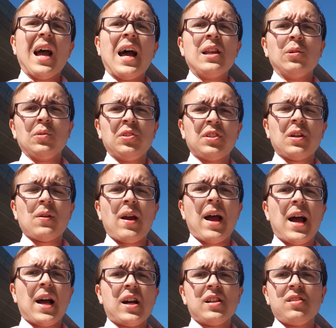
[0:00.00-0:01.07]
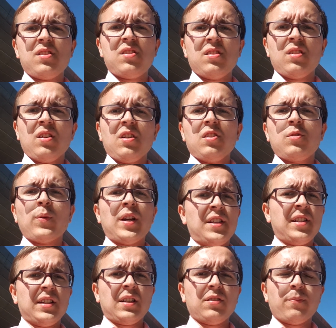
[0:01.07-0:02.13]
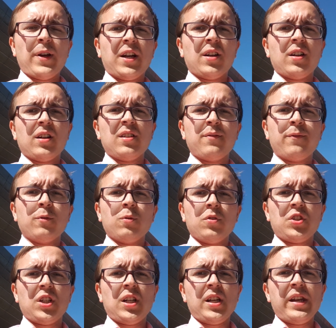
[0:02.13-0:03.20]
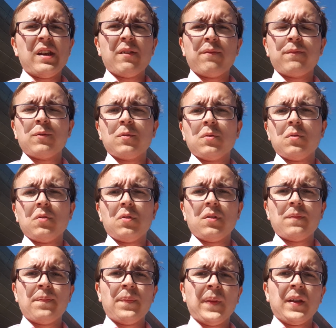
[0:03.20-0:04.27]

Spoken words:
and also has 2600 MHz 4G for